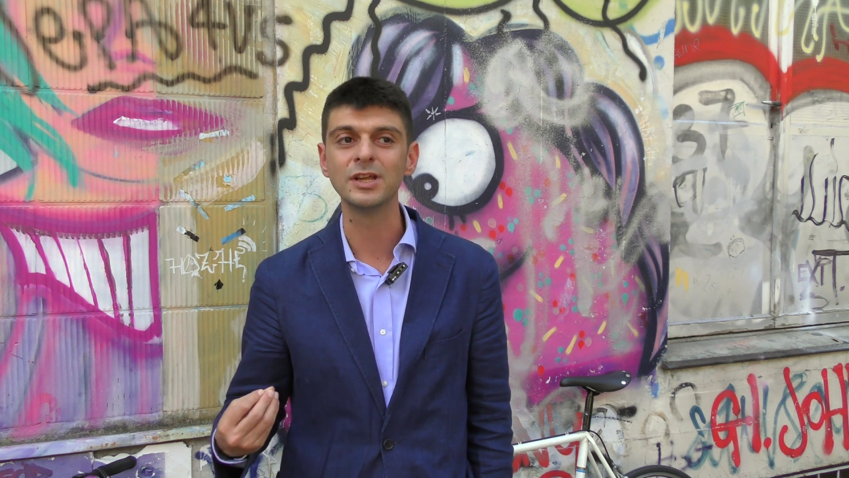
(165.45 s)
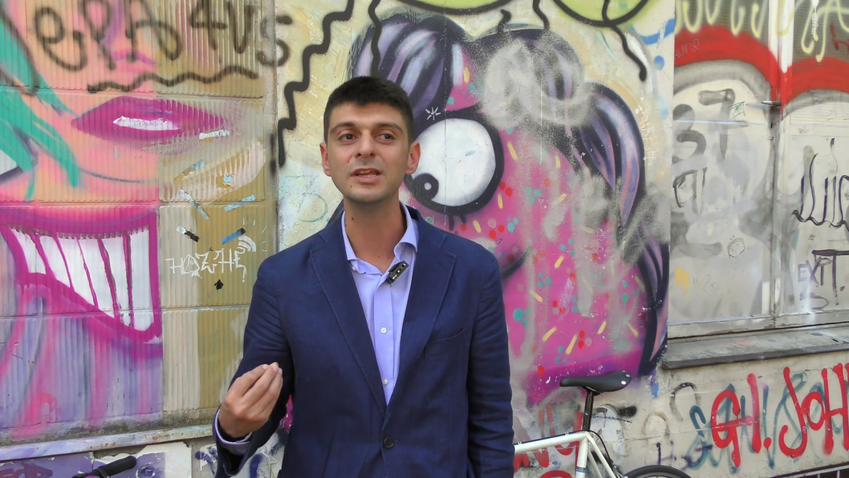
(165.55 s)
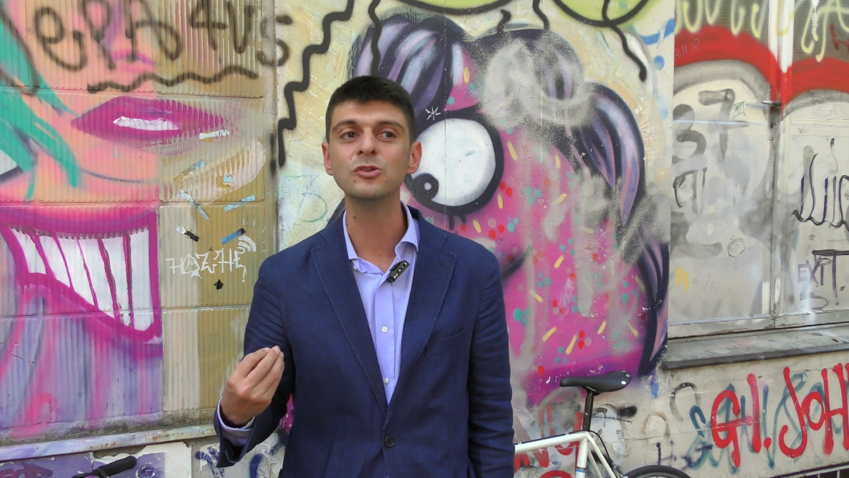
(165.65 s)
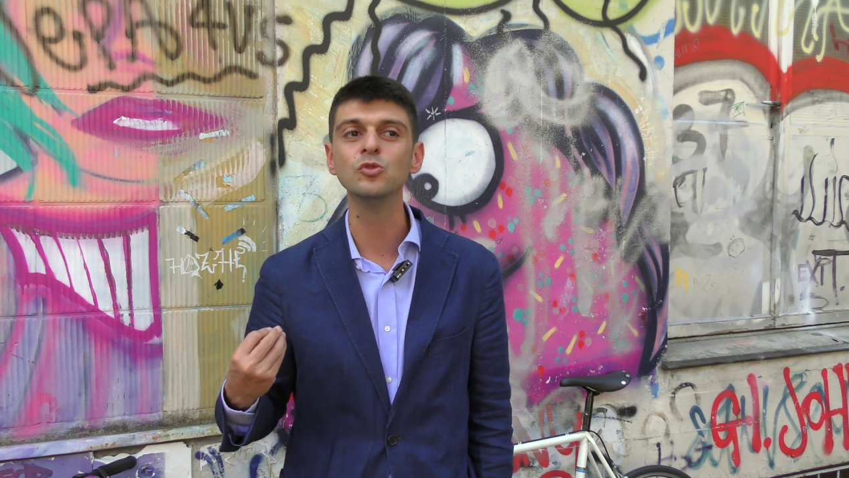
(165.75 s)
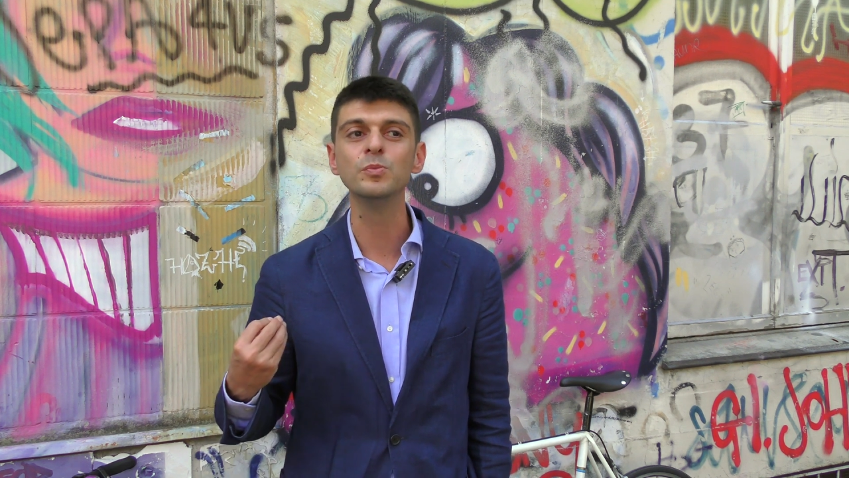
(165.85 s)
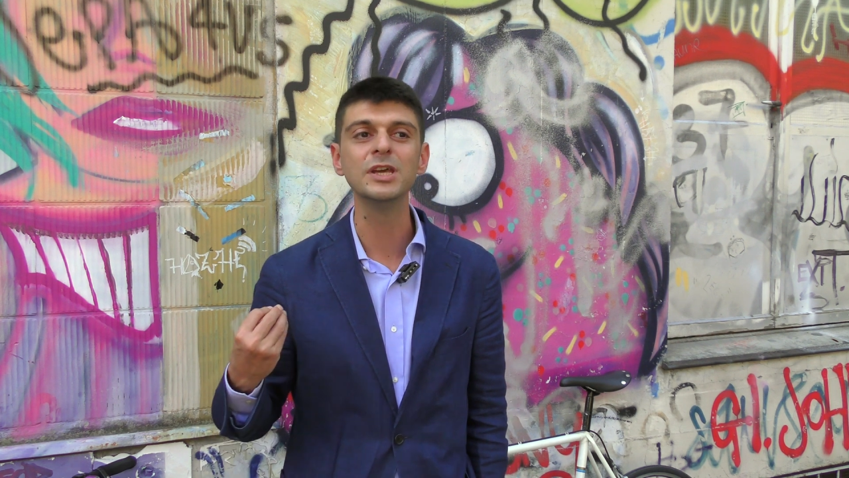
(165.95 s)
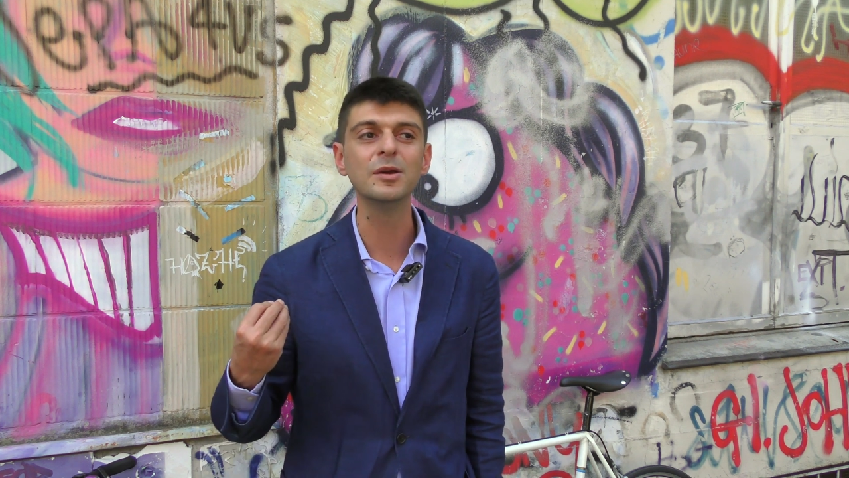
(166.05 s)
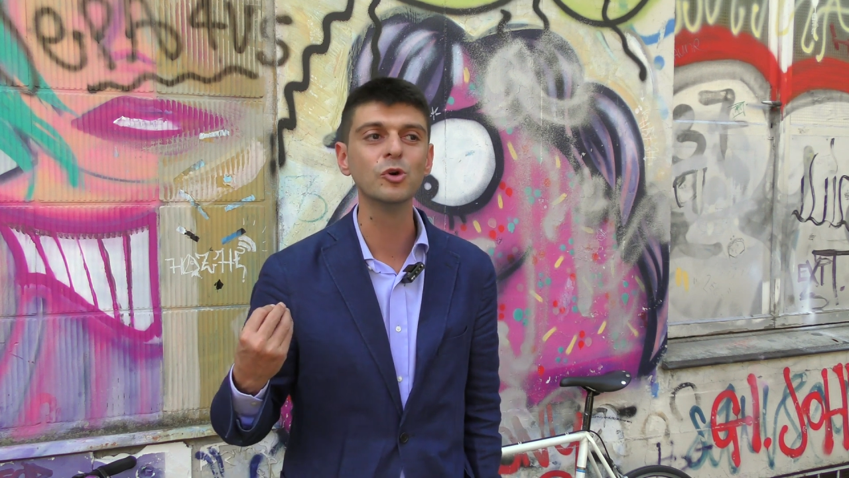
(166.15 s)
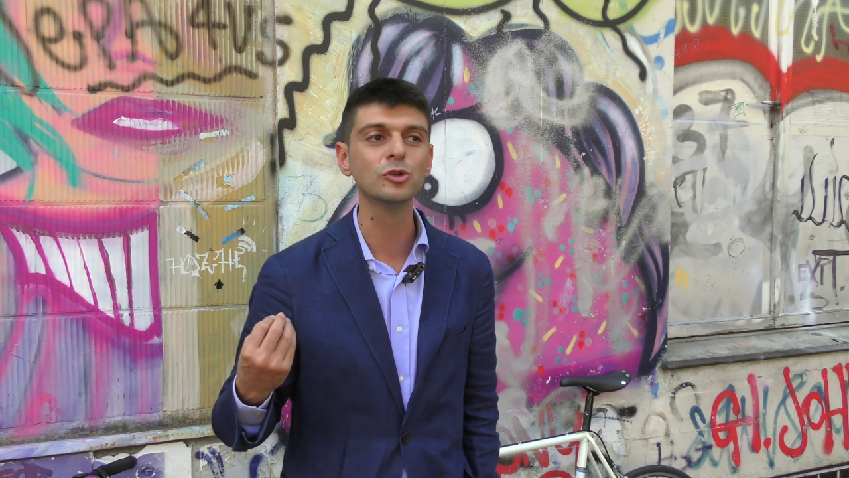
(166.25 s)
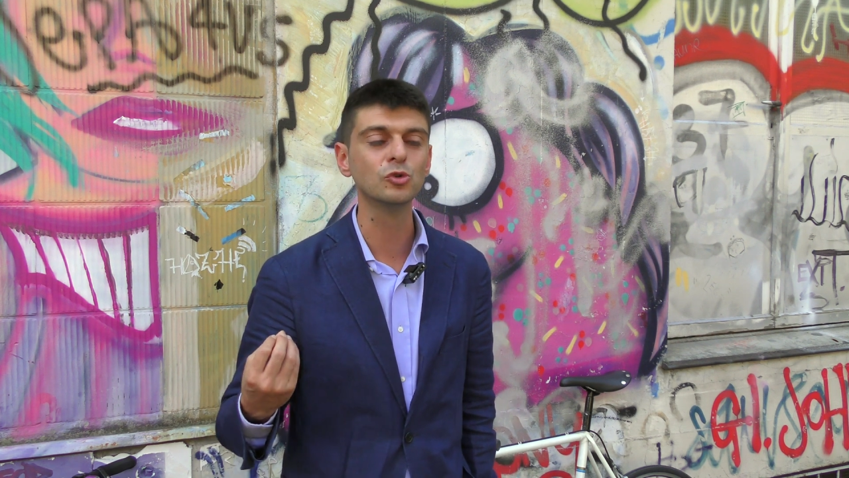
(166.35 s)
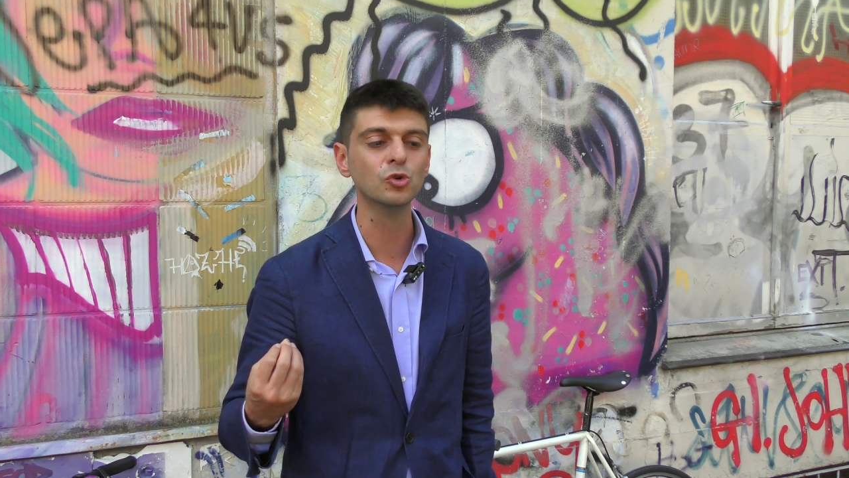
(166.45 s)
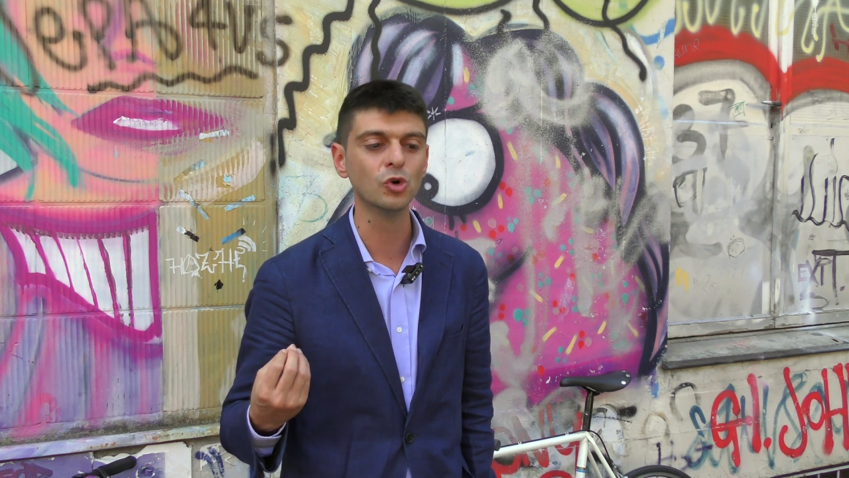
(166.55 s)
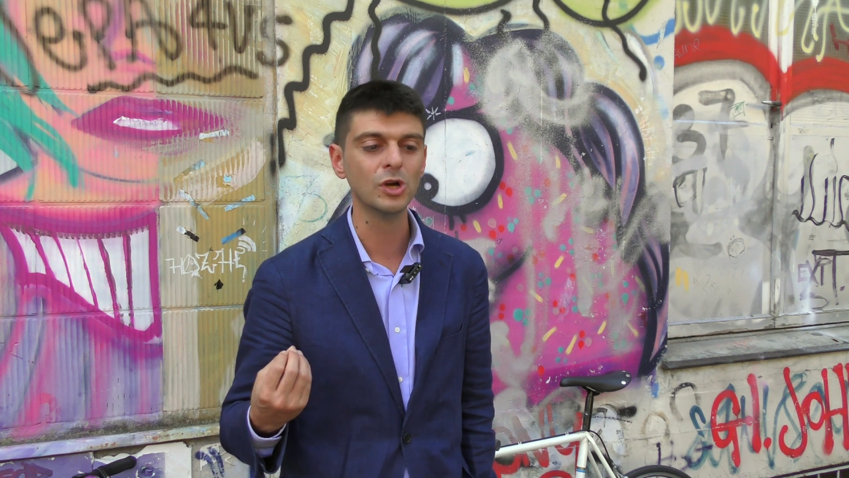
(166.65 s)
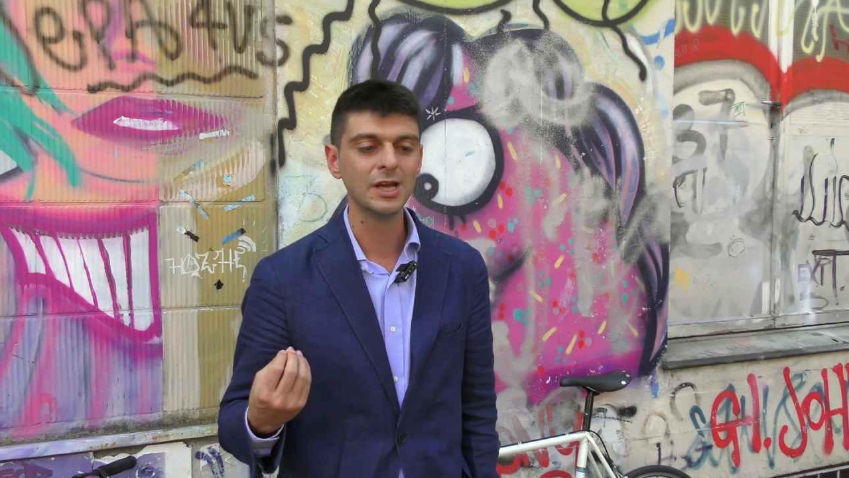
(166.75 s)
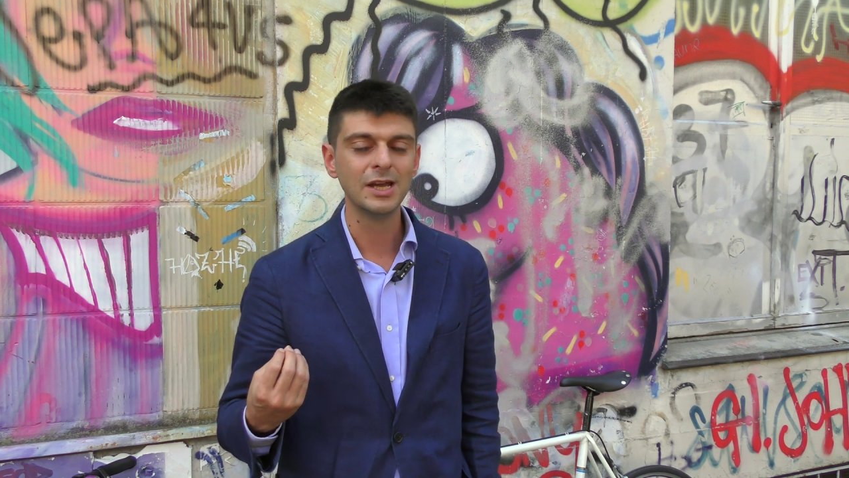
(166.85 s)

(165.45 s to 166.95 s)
They need to be able to